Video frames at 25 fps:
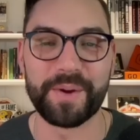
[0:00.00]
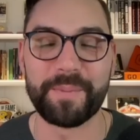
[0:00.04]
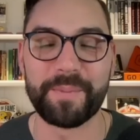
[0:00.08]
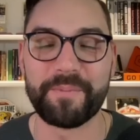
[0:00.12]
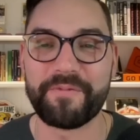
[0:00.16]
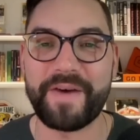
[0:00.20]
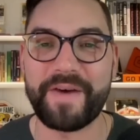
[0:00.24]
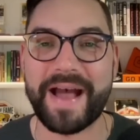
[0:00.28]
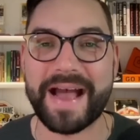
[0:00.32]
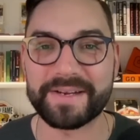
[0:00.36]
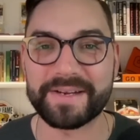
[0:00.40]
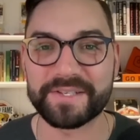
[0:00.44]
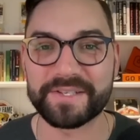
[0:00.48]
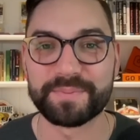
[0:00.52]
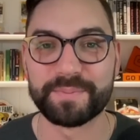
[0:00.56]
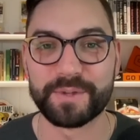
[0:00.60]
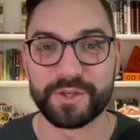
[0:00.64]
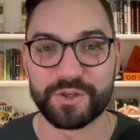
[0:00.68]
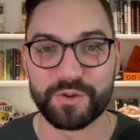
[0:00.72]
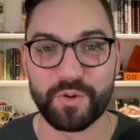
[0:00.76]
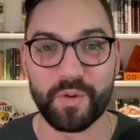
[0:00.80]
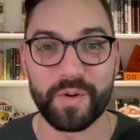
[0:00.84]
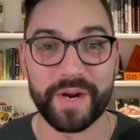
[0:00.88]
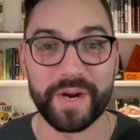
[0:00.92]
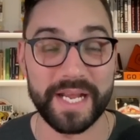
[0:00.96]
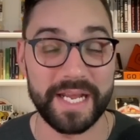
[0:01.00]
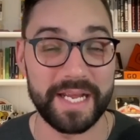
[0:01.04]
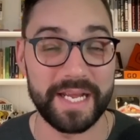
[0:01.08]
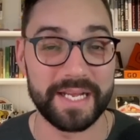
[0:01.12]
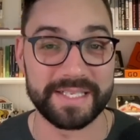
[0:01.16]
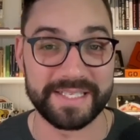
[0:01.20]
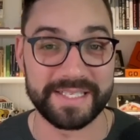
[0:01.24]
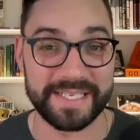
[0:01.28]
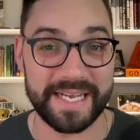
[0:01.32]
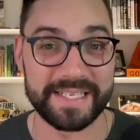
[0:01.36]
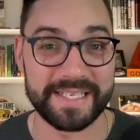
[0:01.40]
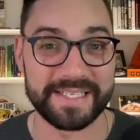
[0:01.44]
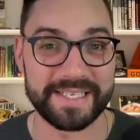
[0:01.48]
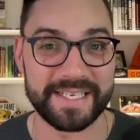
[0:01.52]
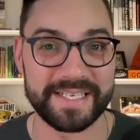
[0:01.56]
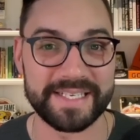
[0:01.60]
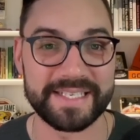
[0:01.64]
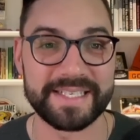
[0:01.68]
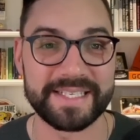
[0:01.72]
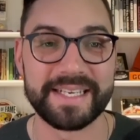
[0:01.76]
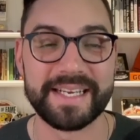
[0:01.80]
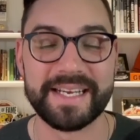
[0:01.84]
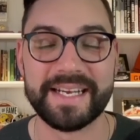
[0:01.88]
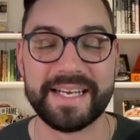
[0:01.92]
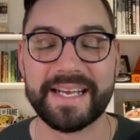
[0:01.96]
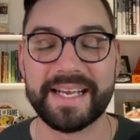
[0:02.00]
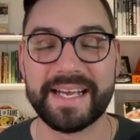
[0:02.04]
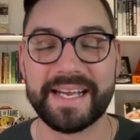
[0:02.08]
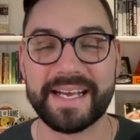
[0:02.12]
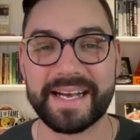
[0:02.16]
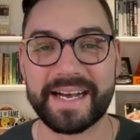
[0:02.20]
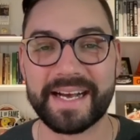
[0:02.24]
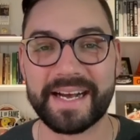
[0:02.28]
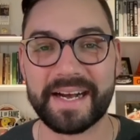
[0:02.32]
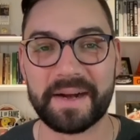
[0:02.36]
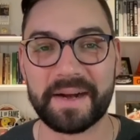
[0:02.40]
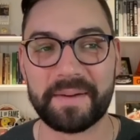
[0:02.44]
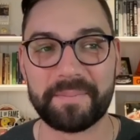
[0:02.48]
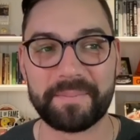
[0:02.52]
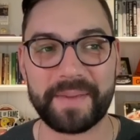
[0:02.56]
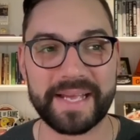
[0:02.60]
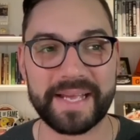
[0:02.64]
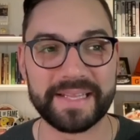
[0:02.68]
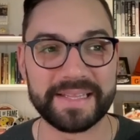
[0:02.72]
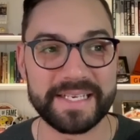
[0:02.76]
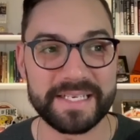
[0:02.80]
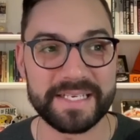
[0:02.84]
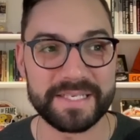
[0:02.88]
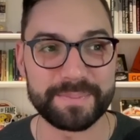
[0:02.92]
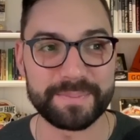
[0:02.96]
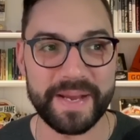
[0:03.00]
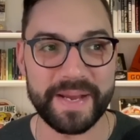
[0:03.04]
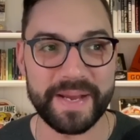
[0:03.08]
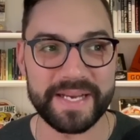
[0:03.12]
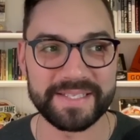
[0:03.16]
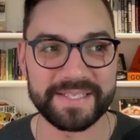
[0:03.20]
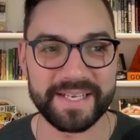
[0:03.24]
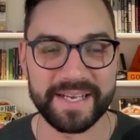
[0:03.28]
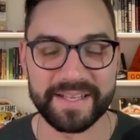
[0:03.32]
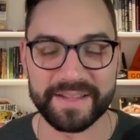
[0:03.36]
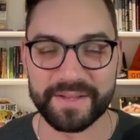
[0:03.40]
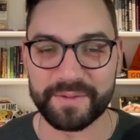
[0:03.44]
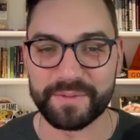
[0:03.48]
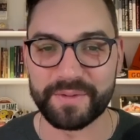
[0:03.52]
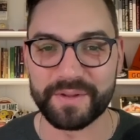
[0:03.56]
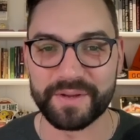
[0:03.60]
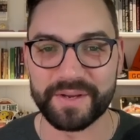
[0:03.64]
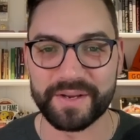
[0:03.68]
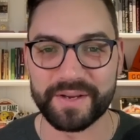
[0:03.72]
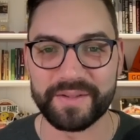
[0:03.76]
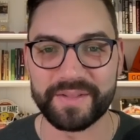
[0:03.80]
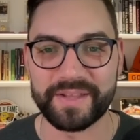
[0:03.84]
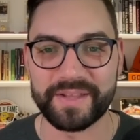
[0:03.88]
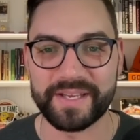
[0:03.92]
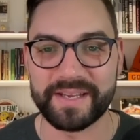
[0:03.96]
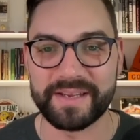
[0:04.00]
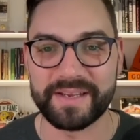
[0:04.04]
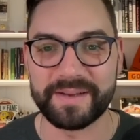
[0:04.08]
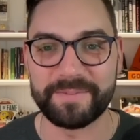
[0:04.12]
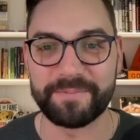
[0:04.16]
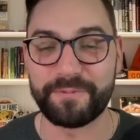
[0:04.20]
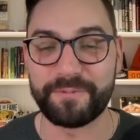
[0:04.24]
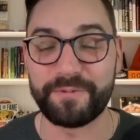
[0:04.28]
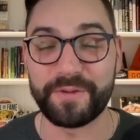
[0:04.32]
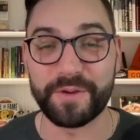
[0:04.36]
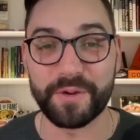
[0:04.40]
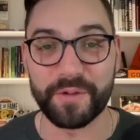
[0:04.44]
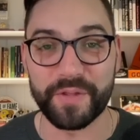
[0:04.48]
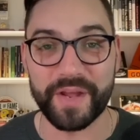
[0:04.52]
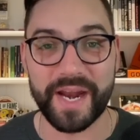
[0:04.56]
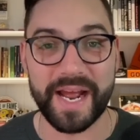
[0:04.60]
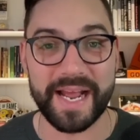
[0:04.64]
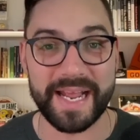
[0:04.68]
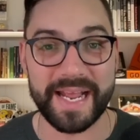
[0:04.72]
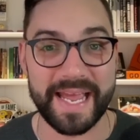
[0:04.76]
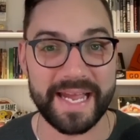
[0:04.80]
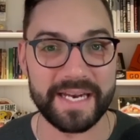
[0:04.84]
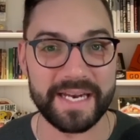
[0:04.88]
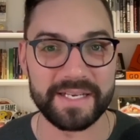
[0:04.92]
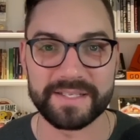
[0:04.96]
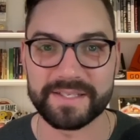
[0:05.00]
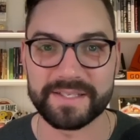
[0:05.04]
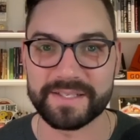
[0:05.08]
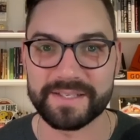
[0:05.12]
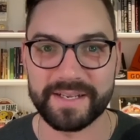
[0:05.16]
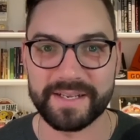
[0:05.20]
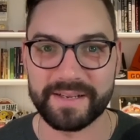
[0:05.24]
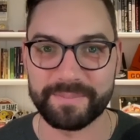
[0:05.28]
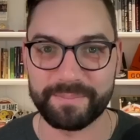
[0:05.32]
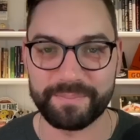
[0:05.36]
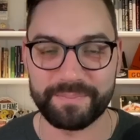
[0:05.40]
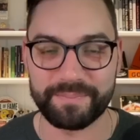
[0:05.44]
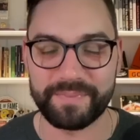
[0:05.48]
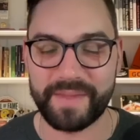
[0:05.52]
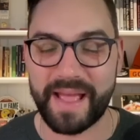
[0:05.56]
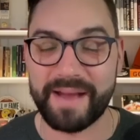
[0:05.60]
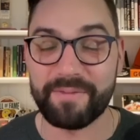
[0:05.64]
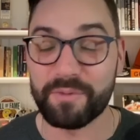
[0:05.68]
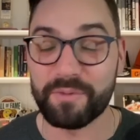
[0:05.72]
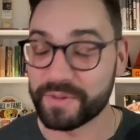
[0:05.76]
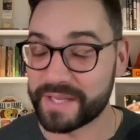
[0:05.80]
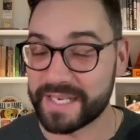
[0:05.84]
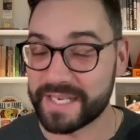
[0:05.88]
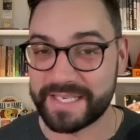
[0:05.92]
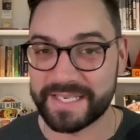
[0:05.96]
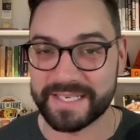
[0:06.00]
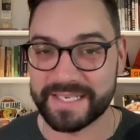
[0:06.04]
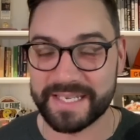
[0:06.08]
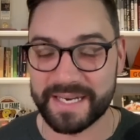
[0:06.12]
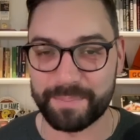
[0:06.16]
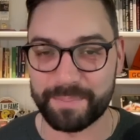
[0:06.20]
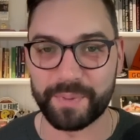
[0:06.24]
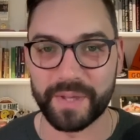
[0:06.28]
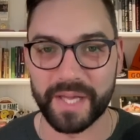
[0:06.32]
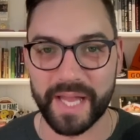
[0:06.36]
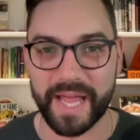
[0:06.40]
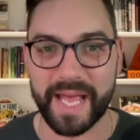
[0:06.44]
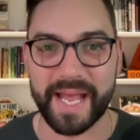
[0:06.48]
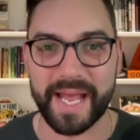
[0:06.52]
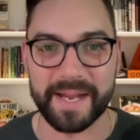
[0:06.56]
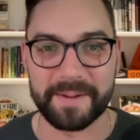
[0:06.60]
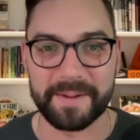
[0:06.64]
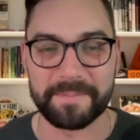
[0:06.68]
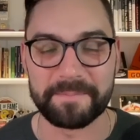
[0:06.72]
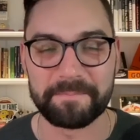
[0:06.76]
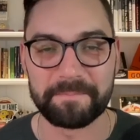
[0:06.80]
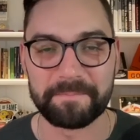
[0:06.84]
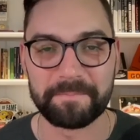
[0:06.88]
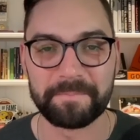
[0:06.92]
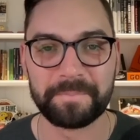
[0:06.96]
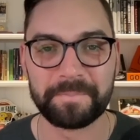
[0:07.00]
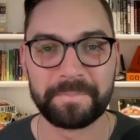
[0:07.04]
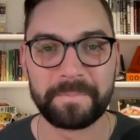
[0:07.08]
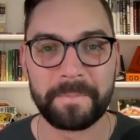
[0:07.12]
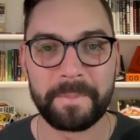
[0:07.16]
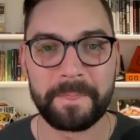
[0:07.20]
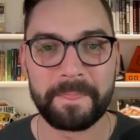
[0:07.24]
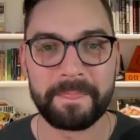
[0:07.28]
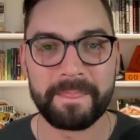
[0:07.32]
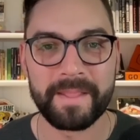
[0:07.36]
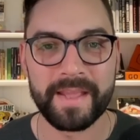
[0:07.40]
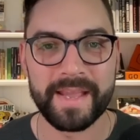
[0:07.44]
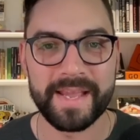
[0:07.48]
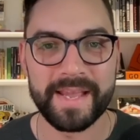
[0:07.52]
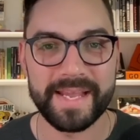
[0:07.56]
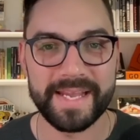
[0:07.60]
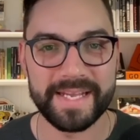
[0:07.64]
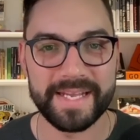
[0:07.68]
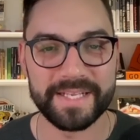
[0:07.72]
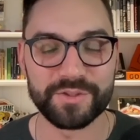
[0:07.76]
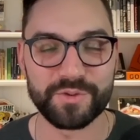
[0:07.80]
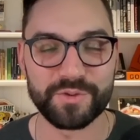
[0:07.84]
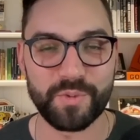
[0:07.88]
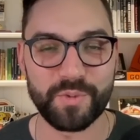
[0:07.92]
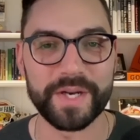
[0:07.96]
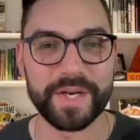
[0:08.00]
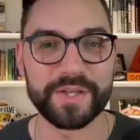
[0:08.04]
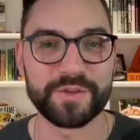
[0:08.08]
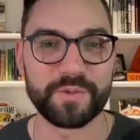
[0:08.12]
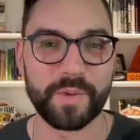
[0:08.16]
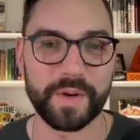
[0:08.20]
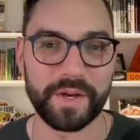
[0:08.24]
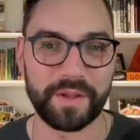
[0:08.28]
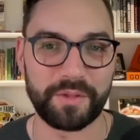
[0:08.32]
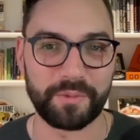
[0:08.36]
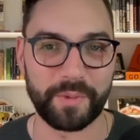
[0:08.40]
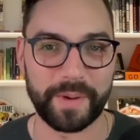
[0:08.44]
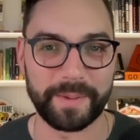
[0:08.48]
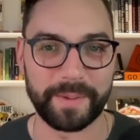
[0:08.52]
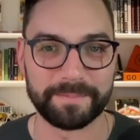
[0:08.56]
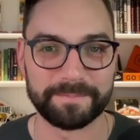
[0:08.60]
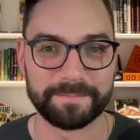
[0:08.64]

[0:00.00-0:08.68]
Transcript: vast majority consensus, at least based on the feel that I get, is everyone thinks he's going to play in 2023.